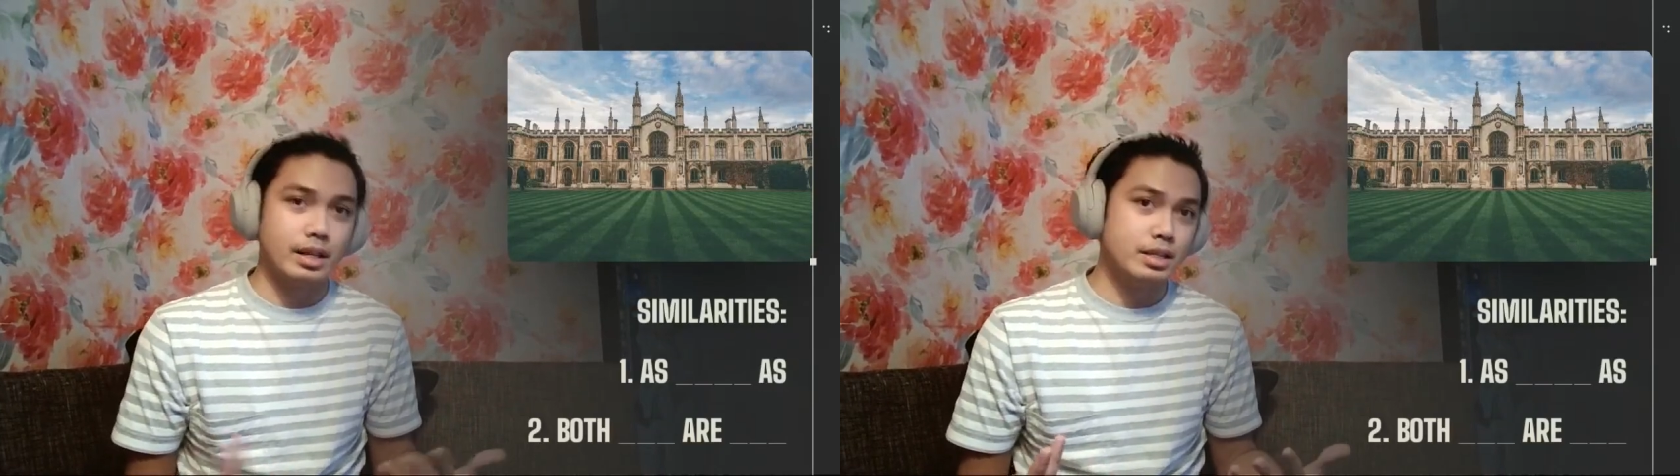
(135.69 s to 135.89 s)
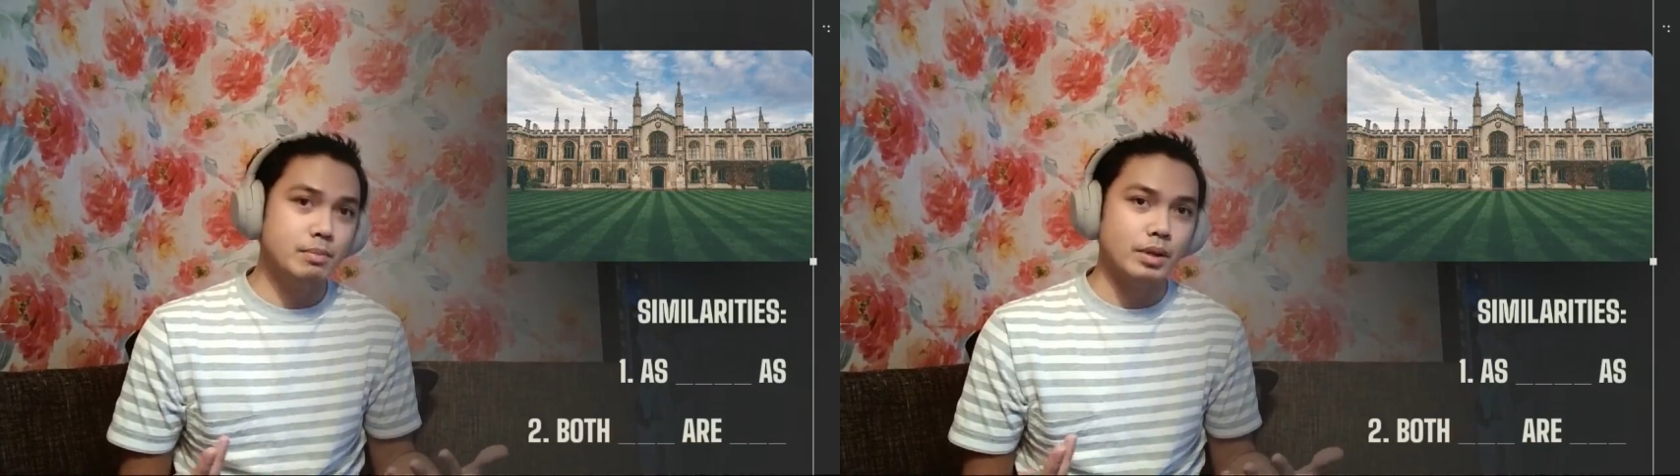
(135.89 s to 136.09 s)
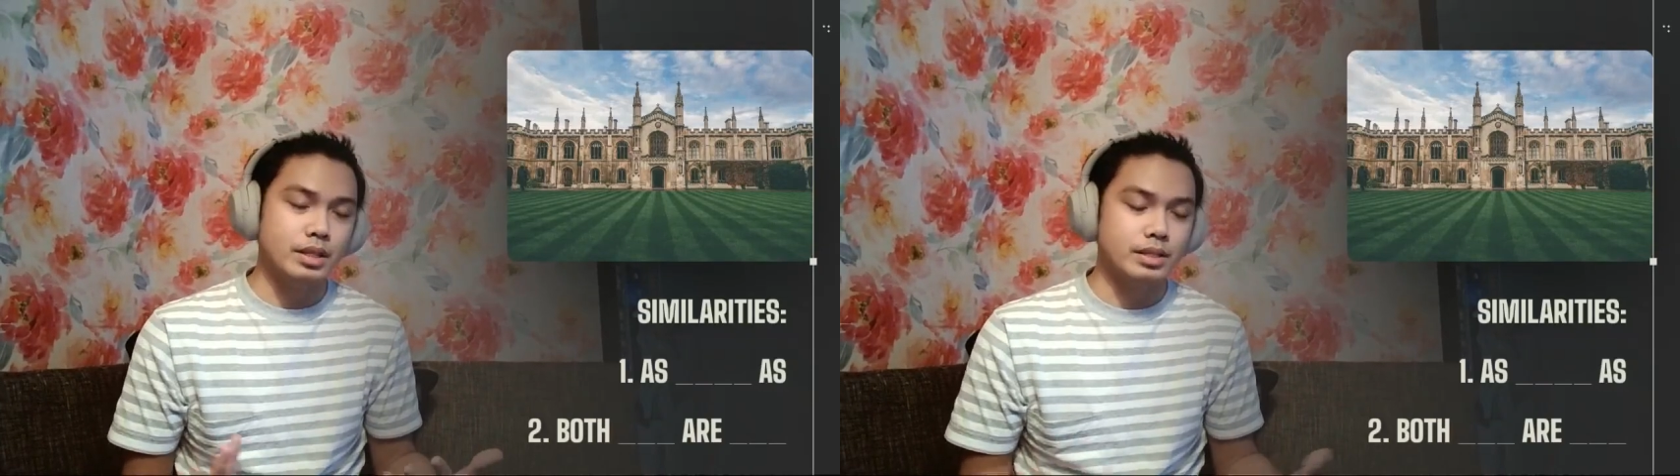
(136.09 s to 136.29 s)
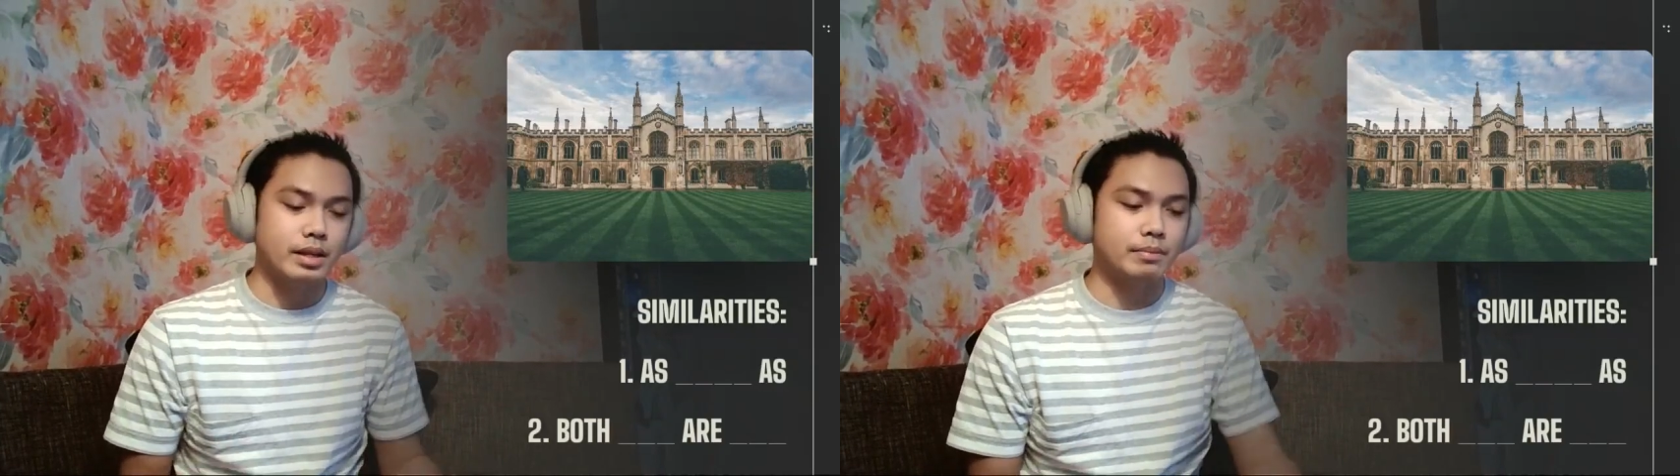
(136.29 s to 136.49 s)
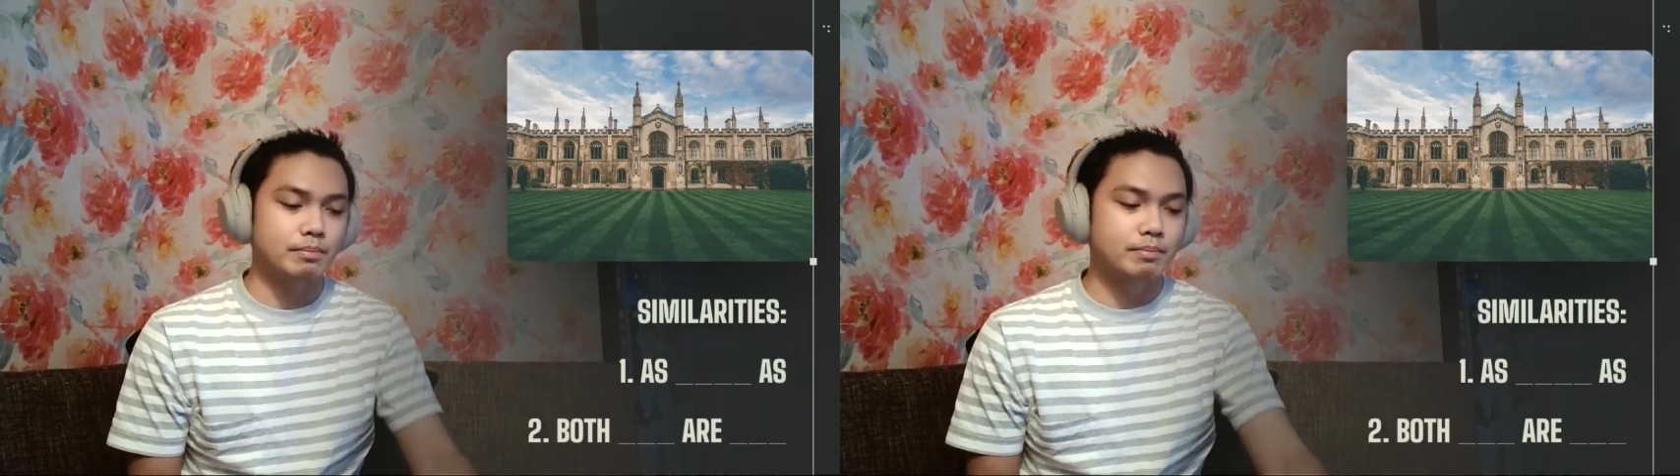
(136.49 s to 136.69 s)
As simple as
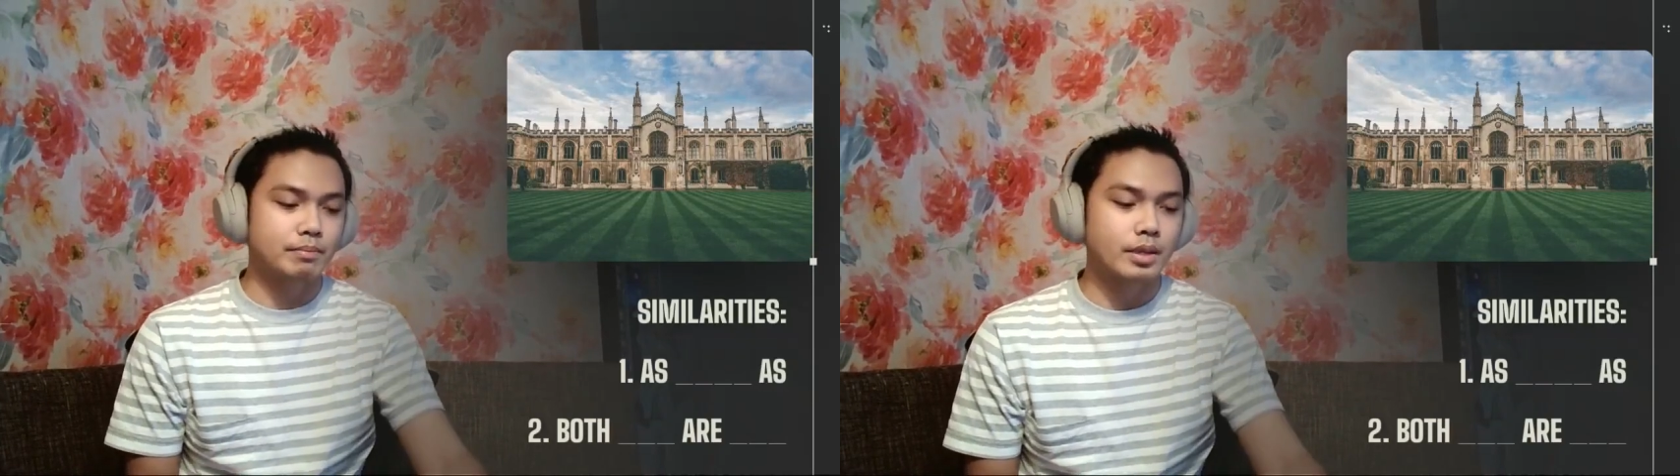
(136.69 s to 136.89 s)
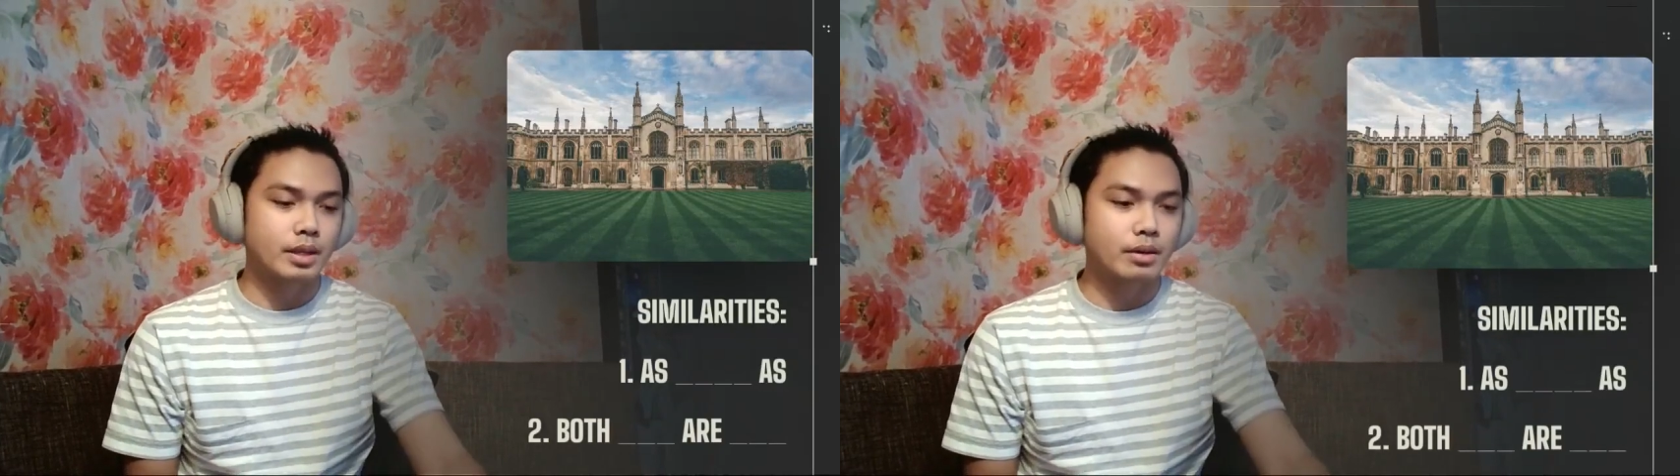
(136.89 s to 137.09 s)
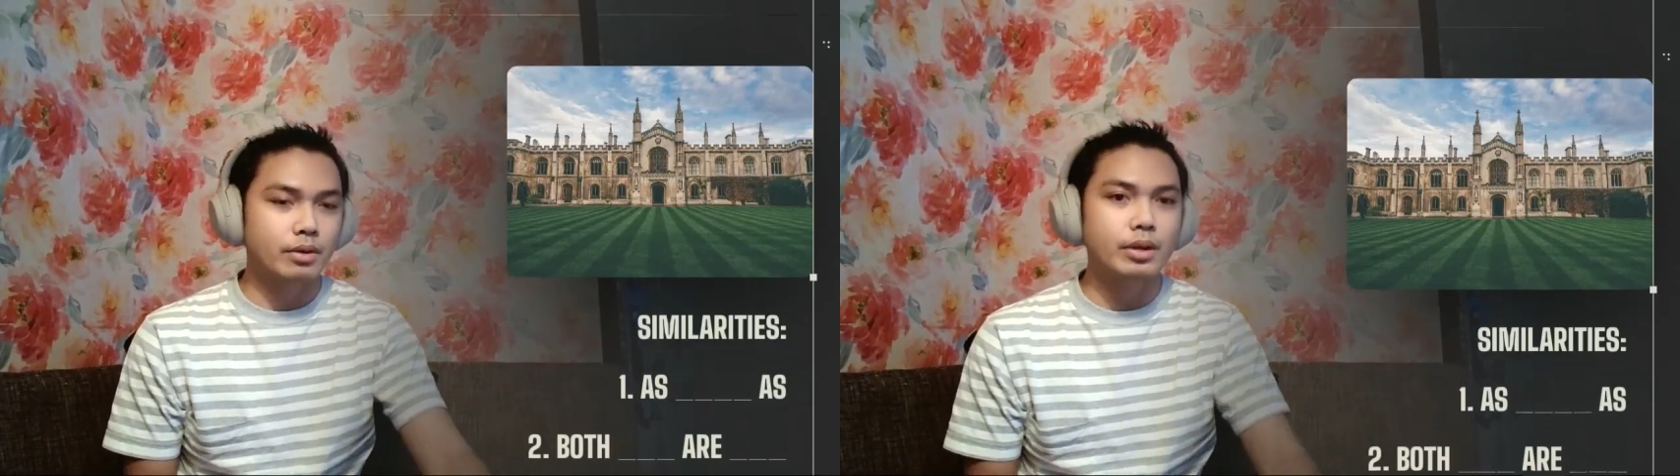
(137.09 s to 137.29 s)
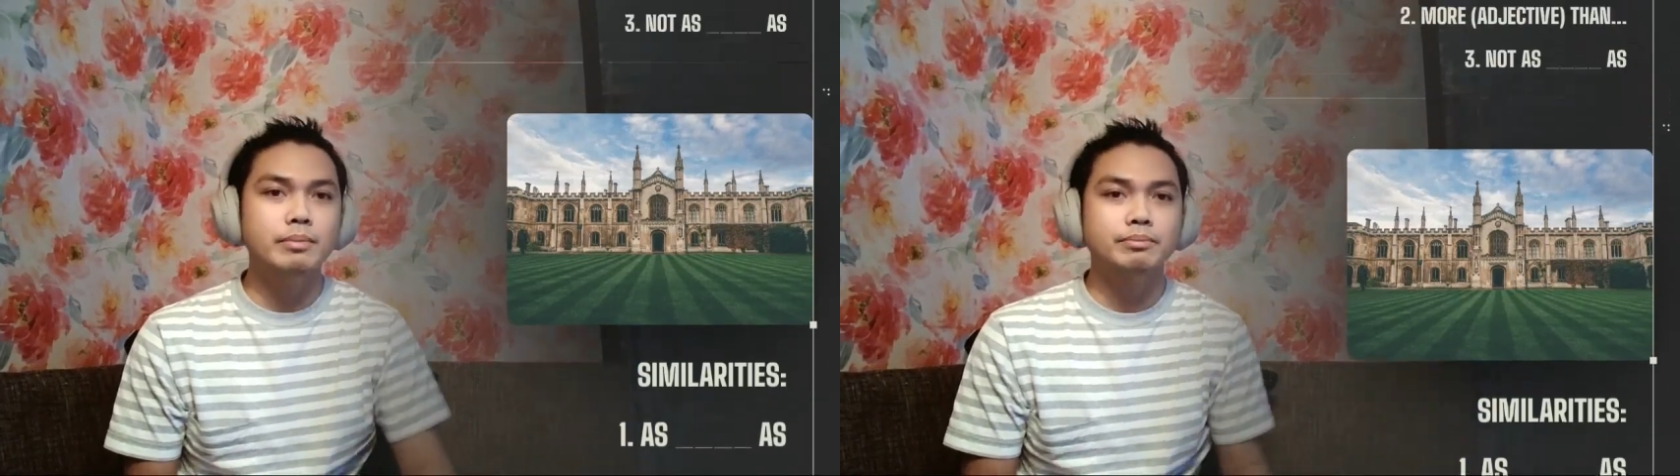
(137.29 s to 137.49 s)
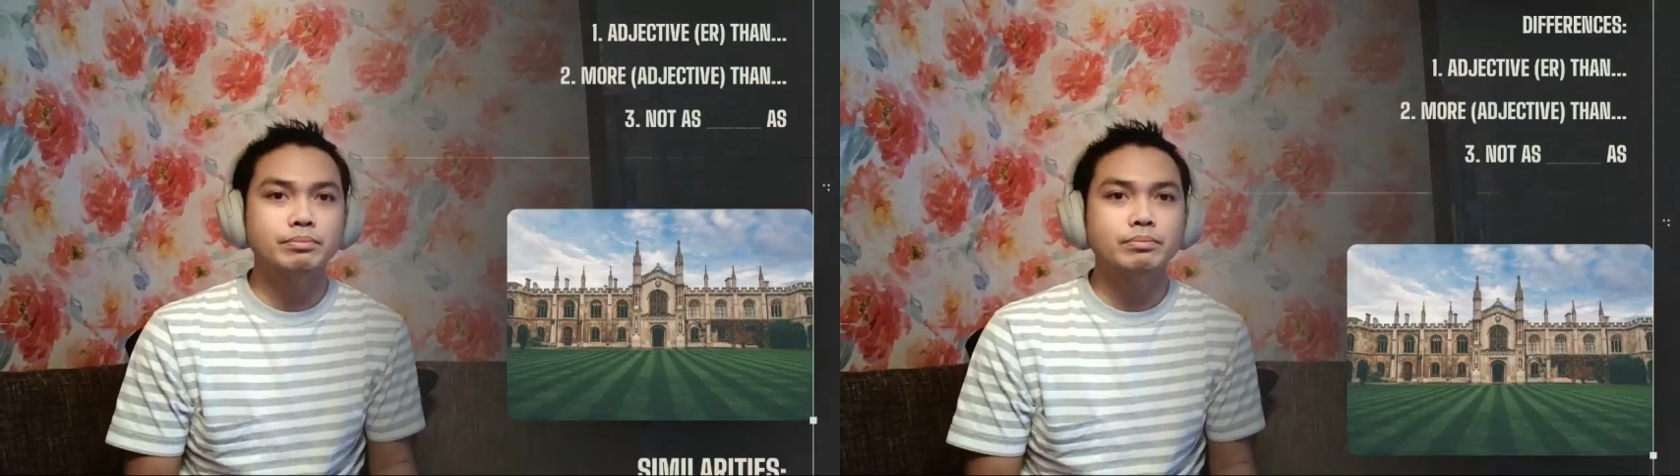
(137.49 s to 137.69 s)
that. All
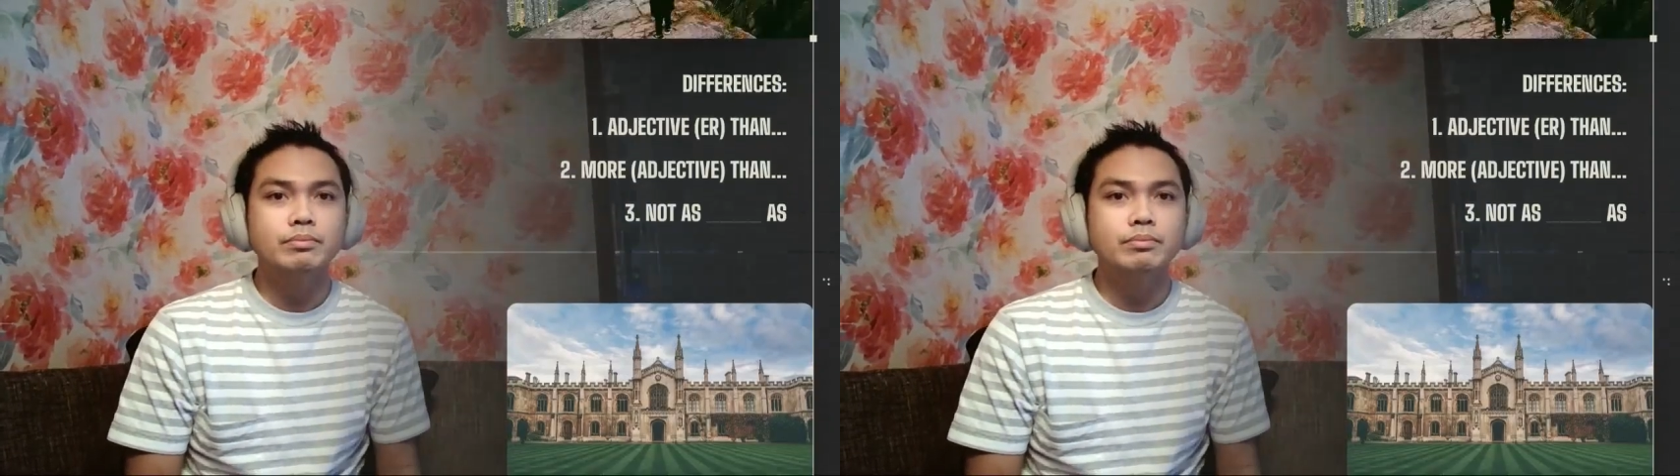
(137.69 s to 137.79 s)
right.